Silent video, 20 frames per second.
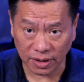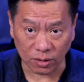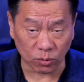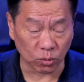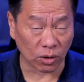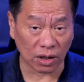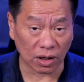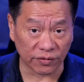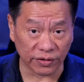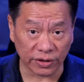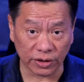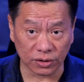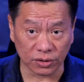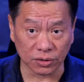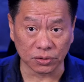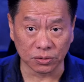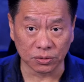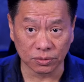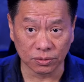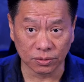In whatever you
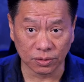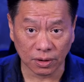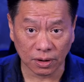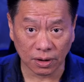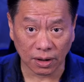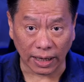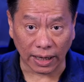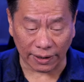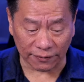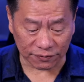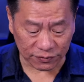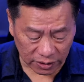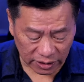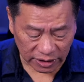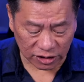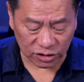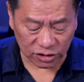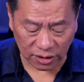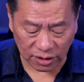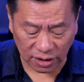do, after
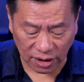each